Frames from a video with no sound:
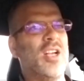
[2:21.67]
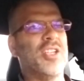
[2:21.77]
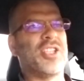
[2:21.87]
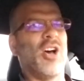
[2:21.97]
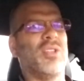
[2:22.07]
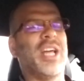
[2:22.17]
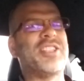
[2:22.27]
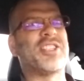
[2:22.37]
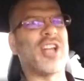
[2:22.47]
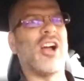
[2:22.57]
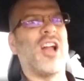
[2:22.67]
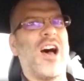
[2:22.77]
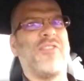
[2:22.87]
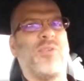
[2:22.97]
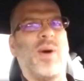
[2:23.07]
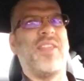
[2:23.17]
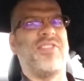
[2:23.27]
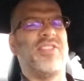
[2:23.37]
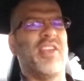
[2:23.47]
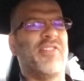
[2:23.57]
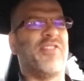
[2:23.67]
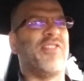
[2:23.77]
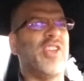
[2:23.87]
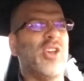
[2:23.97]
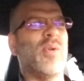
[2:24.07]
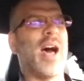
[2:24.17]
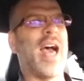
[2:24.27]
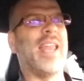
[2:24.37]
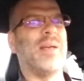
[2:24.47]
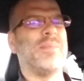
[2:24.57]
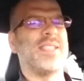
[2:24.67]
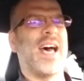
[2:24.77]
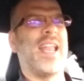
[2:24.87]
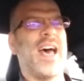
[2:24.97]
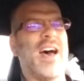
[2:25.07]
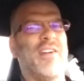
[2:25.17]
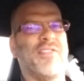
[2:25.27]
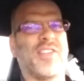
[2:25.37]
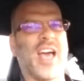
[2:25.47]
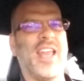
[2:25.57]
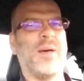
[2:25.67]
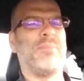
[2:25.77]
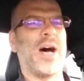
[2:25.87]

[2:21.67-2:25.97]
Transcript: So let's start off with the few items that have kind of